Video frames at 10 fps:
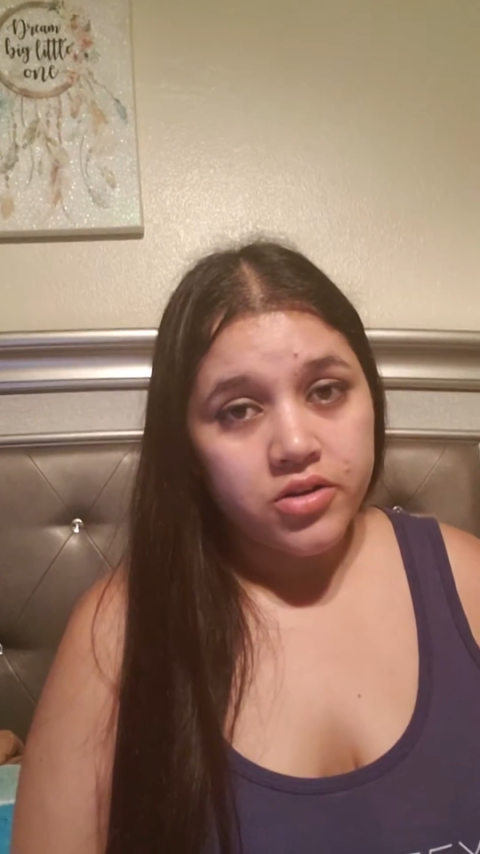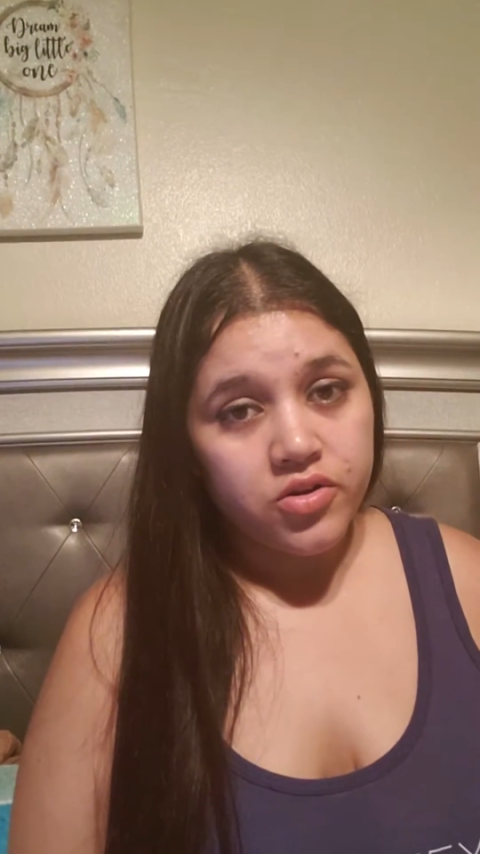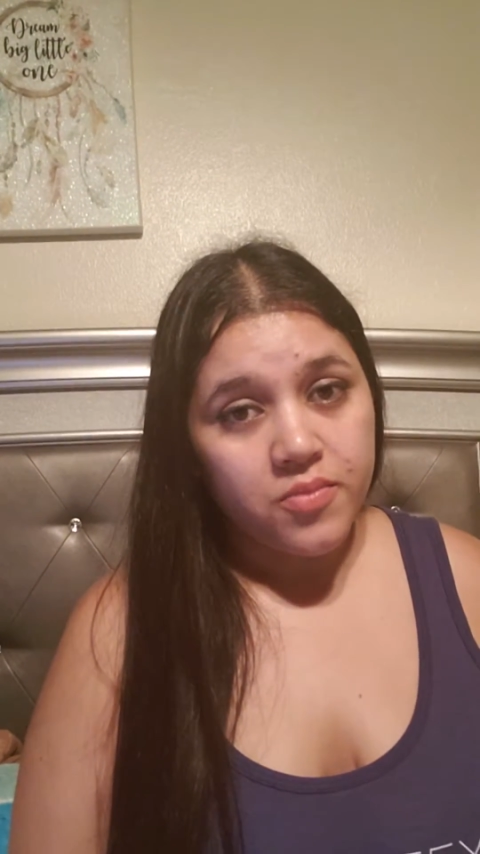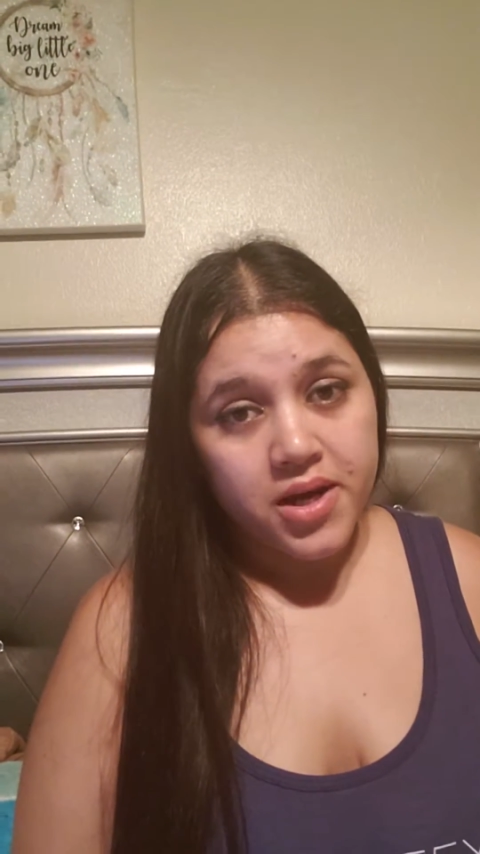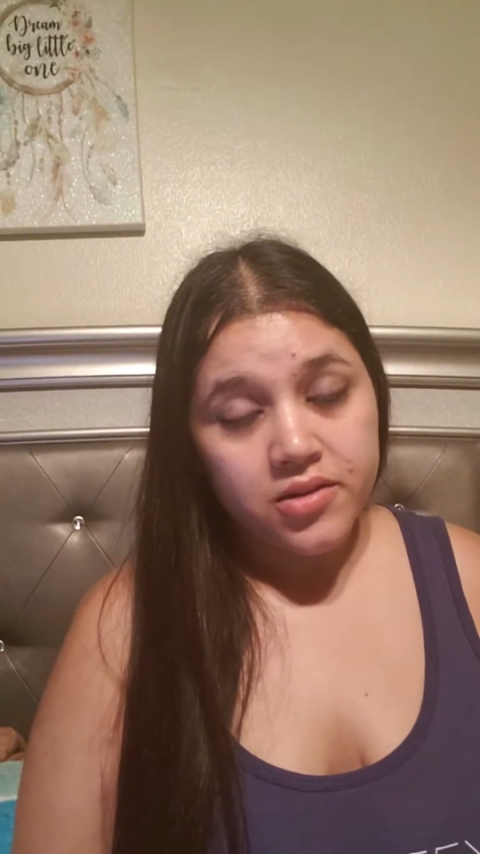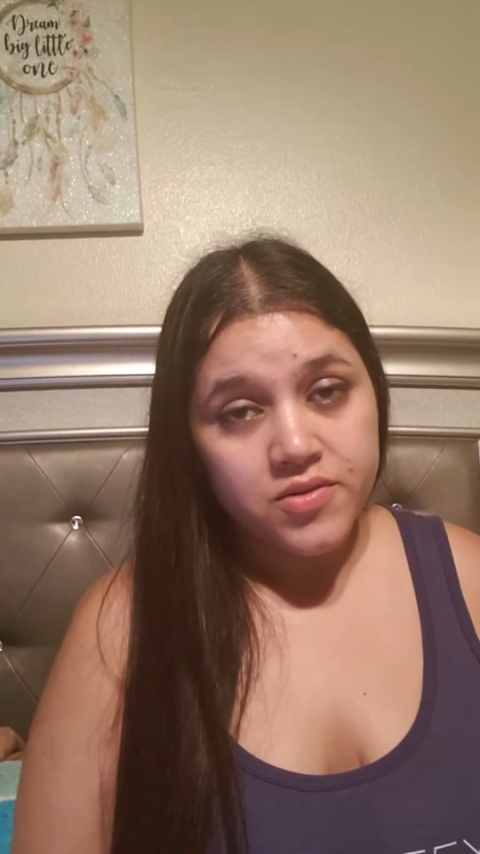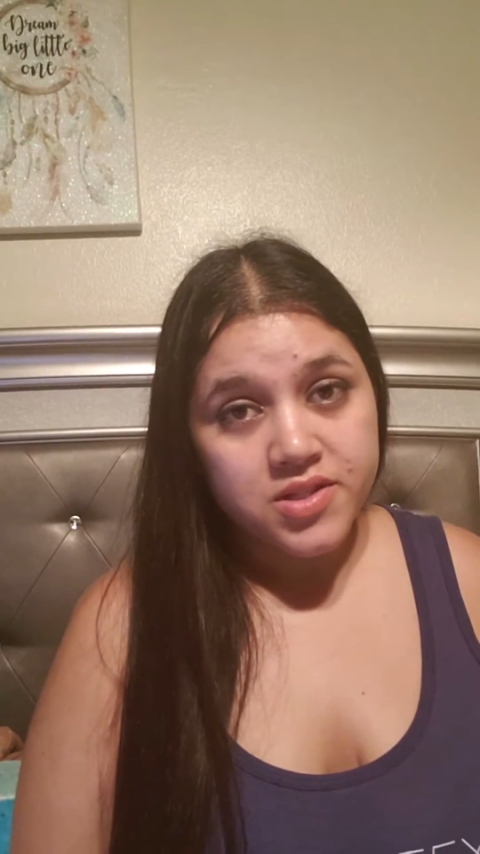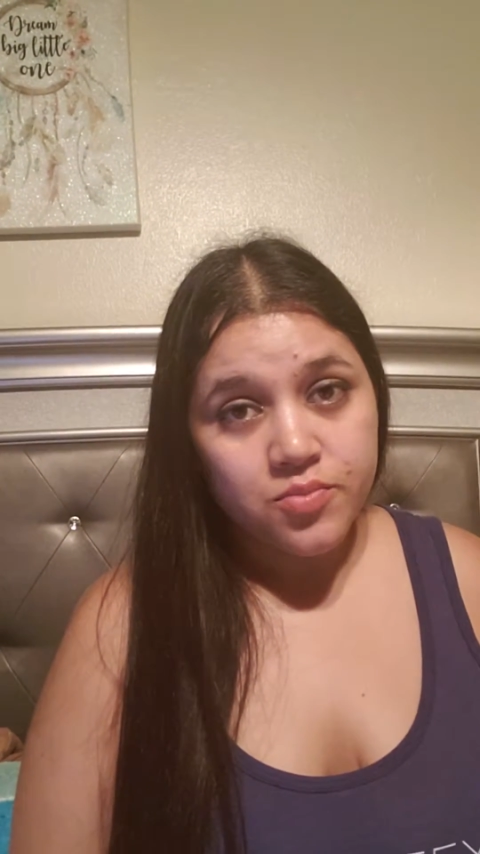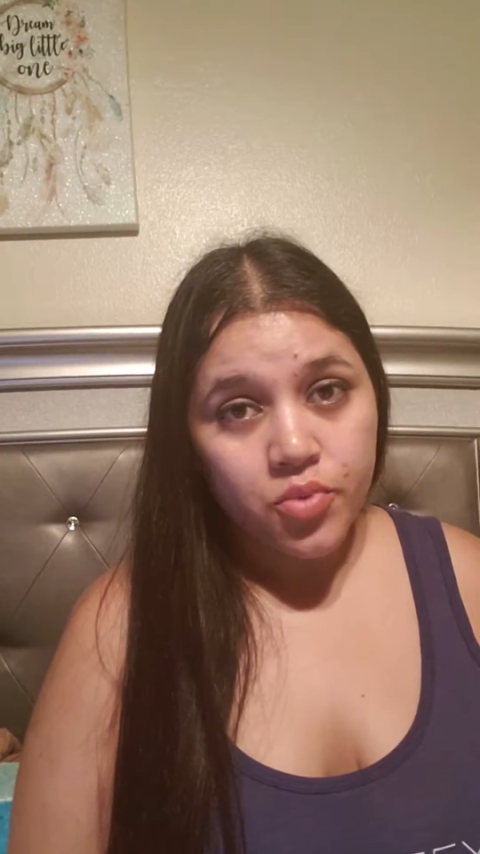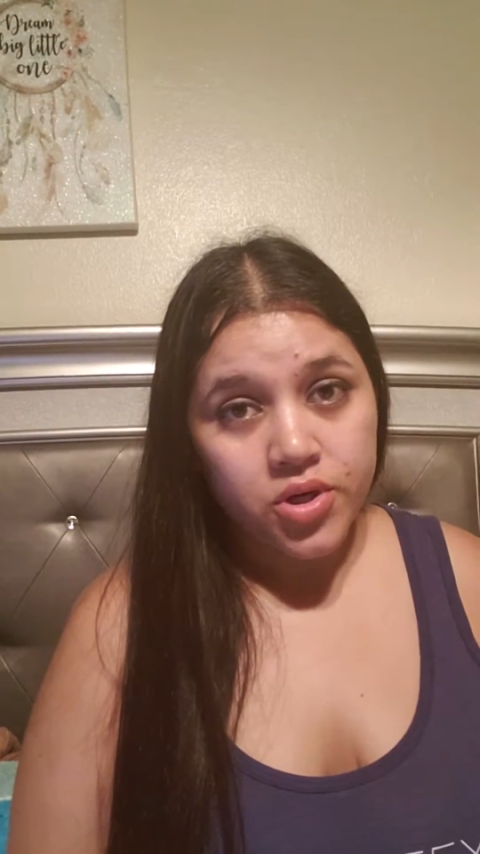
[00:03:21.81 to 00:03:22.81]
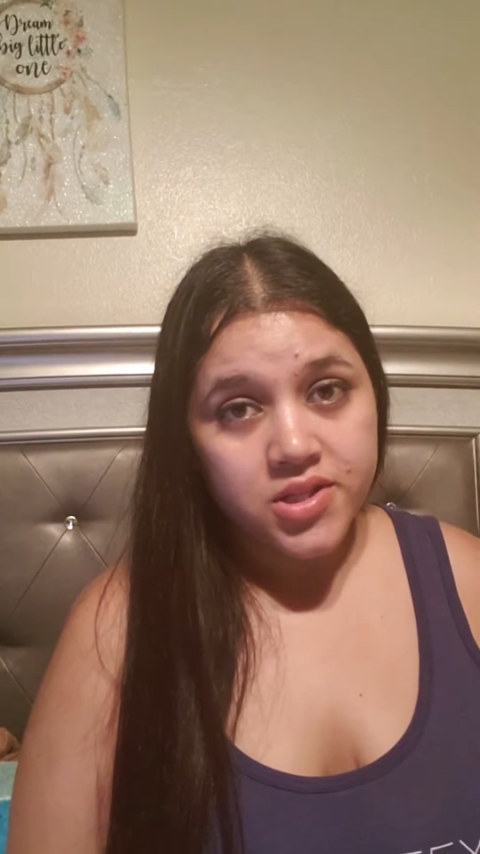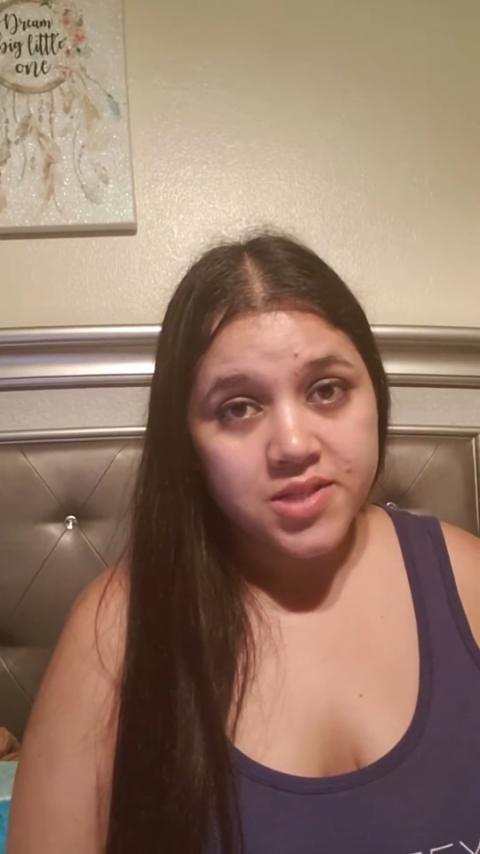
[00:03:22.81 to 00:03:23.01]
you might lose some points